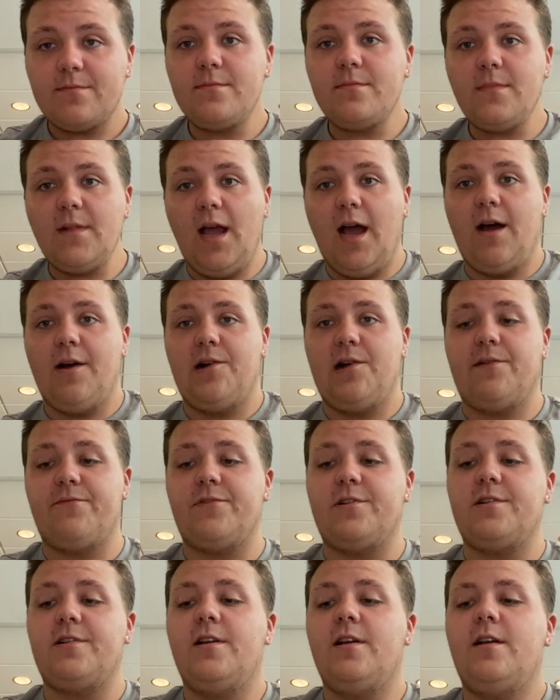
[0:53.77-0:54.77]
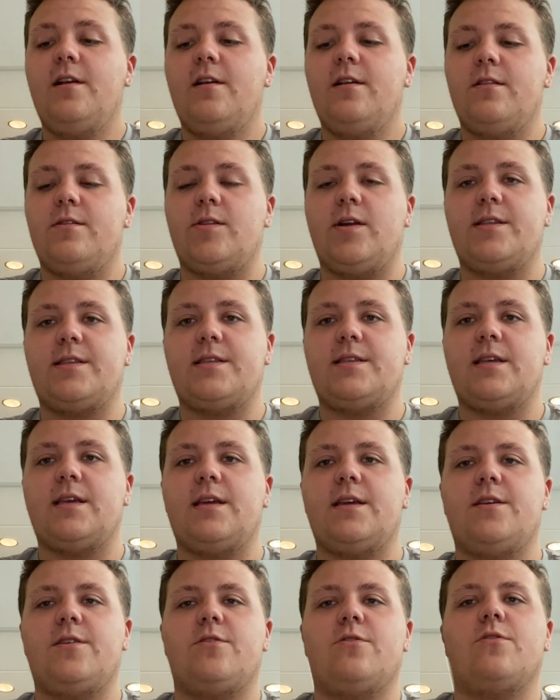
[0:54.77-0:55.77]
However, let's
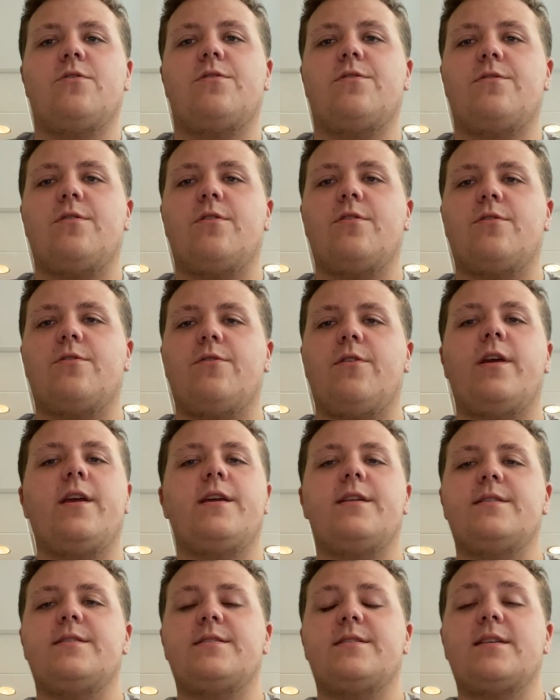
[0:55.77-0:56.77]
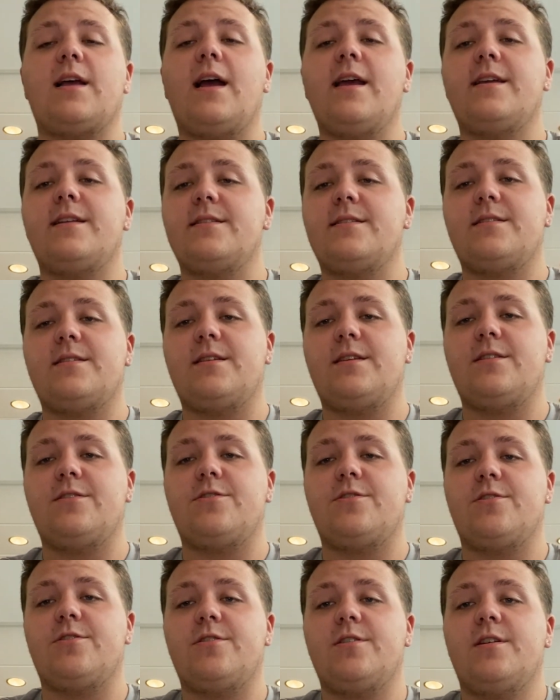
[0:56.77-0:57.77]
say your third grade science
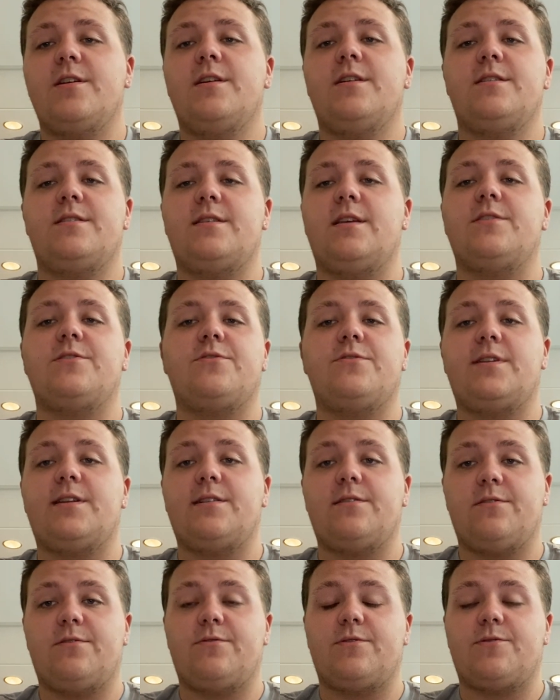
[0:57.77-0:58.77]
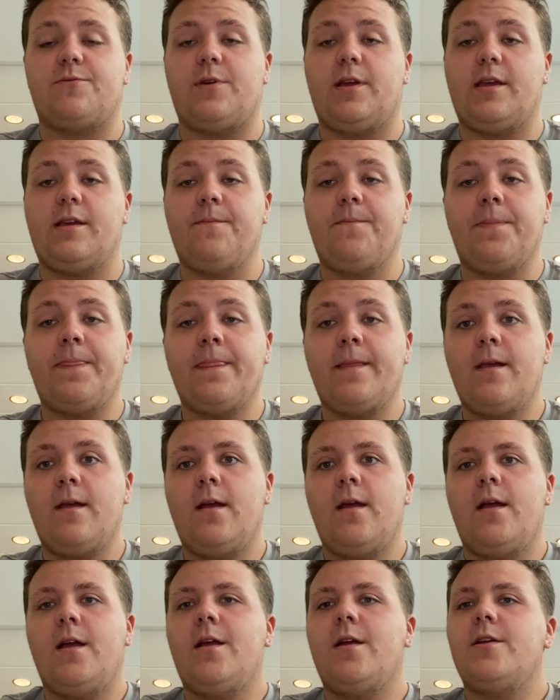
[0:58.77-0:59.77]
teacher says you need to lose weight.
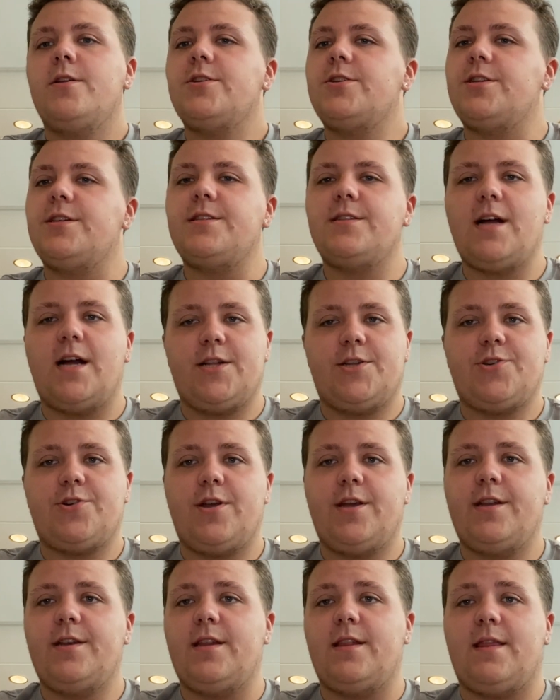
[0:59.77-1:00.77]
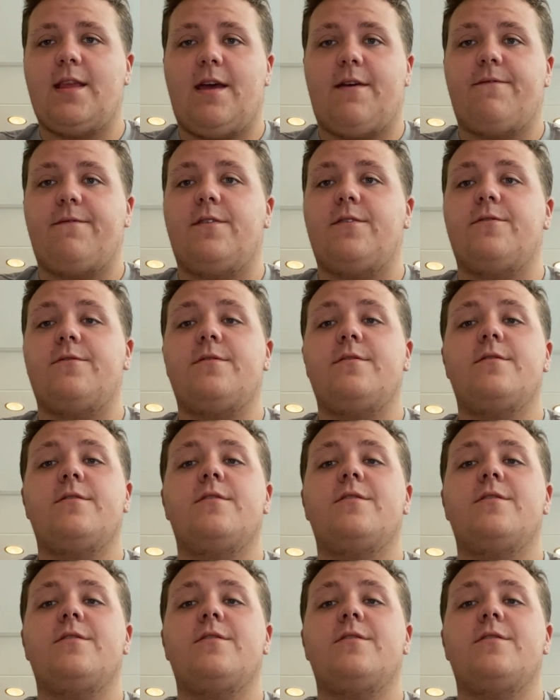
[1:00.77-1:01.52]
She's not trained in that field.